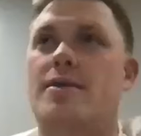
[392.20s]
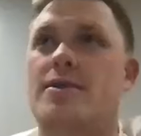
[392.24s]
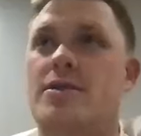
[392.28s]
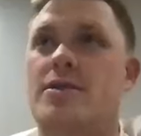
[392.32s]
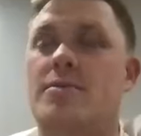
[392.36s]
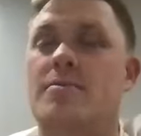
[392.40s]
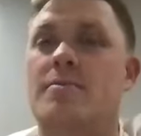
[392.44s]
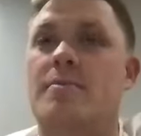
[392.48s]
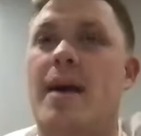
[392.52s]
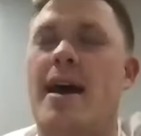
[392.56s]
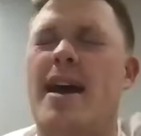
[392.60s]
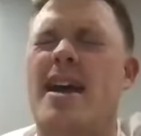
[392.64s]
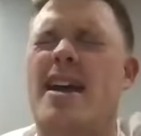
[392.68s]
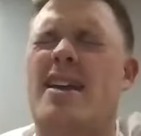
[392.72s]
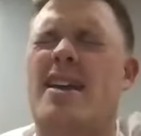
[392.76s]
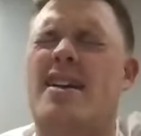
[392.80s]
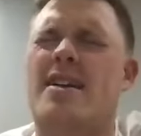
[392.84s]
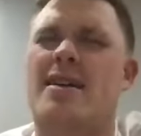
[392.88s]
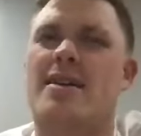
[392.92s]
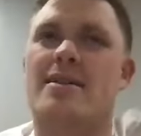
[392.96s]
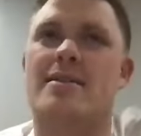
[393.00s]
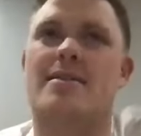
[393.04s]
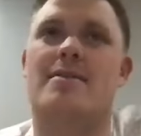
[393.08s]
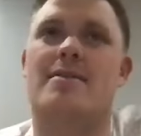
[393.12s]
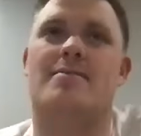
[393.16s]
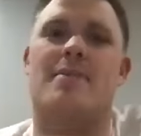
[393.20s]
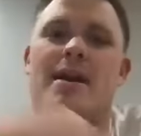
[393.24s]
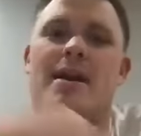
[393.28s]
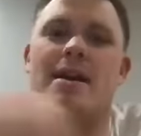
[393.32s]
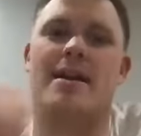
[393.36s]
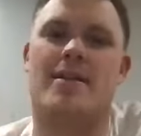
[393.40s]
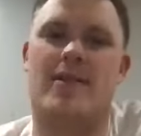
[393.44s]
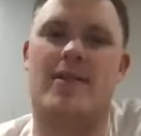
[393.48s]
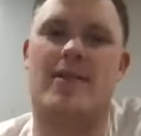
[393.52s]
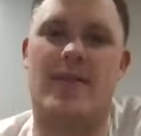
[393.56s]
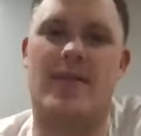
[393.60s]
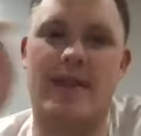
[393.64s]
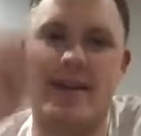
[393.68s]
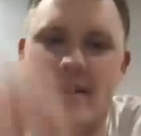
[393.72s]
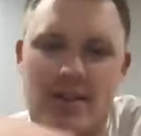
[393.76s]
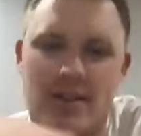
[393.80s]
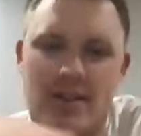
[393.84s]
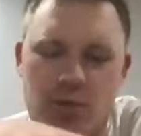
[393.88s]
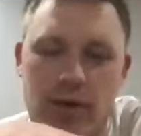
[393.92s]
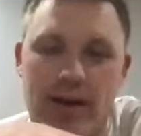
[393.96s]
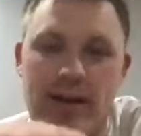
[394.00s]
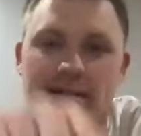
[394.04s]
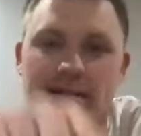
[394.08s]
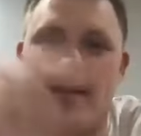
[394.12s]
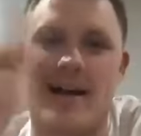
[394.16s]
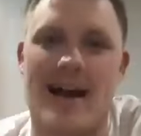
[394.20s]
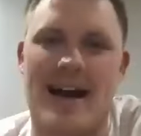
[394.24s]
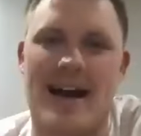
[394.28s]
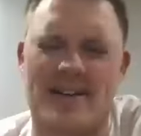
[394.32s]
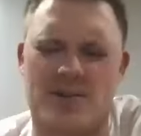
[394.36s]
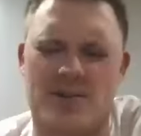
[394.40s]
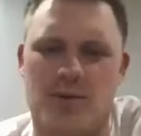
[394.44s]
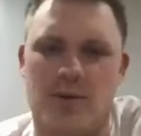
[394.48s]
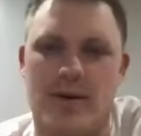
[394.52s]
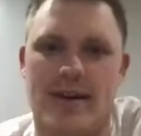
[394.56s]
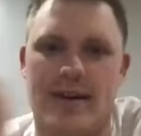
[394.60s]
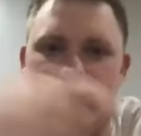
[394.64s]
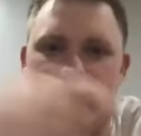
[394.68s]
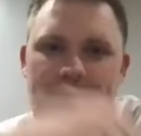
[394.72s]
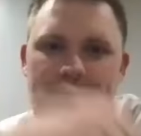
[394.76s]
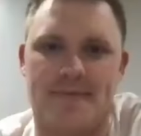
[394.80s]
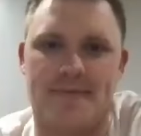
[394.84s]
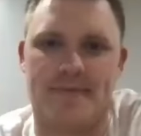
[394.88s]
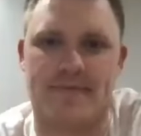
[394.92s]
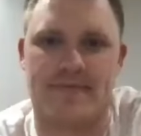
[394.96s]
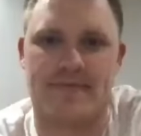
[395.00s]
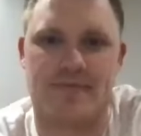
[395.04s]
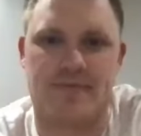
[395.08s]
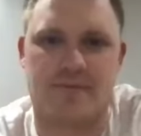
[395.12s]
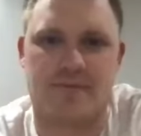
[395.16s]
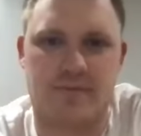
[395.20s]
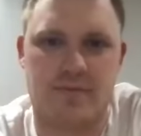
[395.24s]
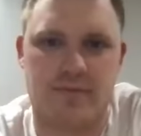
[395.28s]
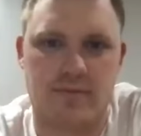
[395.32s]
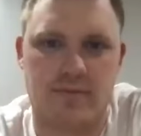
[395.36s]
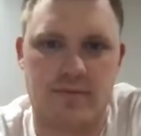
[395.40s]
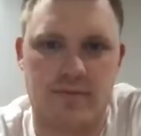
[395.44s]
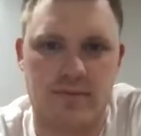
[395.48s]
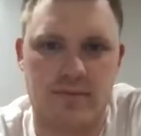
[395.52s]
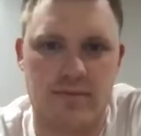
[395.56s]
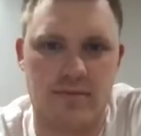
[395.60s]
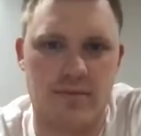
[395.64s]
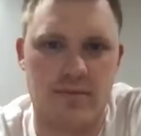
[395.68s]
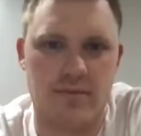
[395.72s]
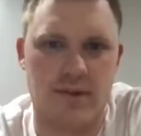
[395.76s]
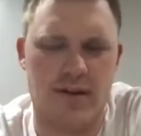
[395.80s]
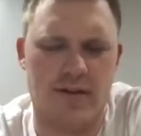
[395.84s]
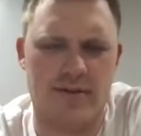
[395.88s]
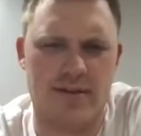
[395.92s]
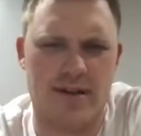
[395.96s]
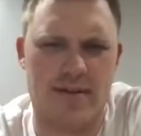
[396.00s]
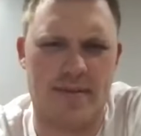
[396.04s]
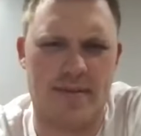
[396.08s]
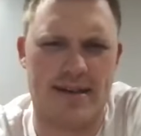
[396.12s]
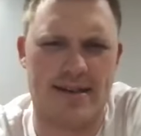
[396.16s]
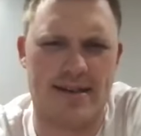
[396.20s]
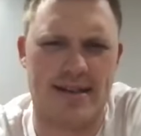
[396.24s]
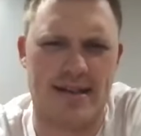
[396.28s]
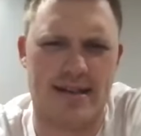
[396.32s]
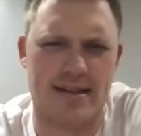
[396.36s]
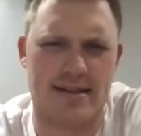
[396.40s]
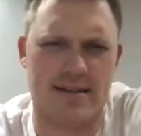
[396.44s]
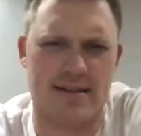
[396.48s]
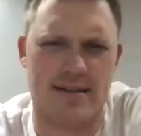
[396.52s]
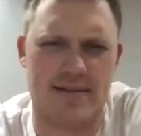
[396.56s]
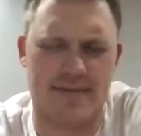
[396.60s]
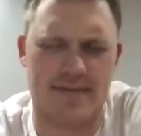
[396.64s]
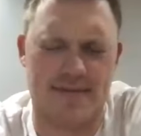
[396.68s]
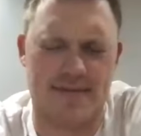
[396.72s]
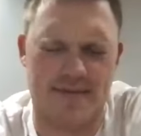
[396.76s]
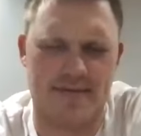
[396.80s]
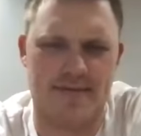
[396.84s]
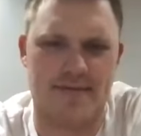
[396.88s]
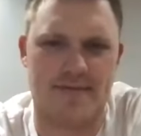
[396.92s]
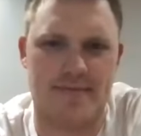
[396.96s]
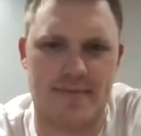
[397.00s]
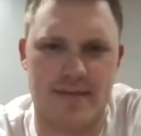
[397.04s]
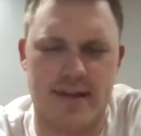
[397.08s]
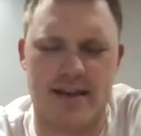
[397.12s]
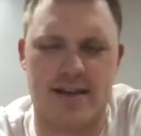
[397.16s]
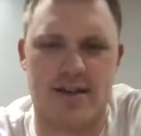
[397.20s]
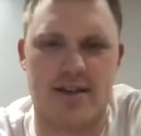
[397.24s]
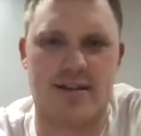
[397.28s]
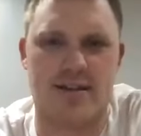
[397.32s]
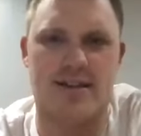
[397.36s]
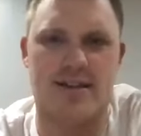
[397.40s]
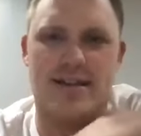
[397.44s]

Make this week last week. Does that make sense? Yeah, just